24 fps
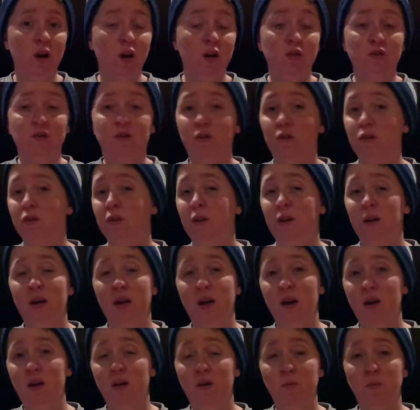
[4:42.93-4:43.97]
certainly
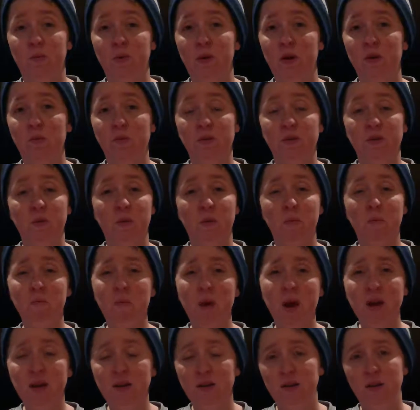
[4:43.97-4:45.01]
can't compete with some
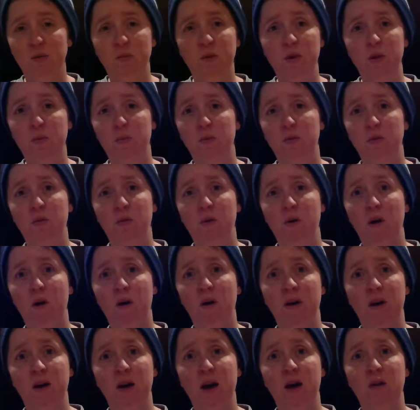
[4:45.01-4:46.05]
amazing people who are
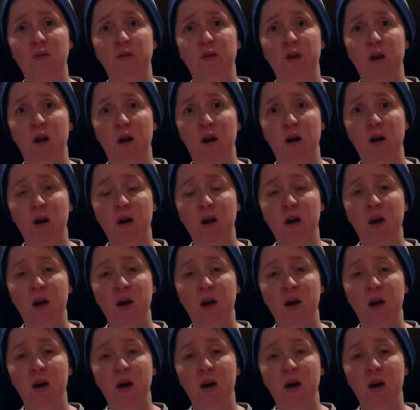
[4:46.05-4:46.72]
already out there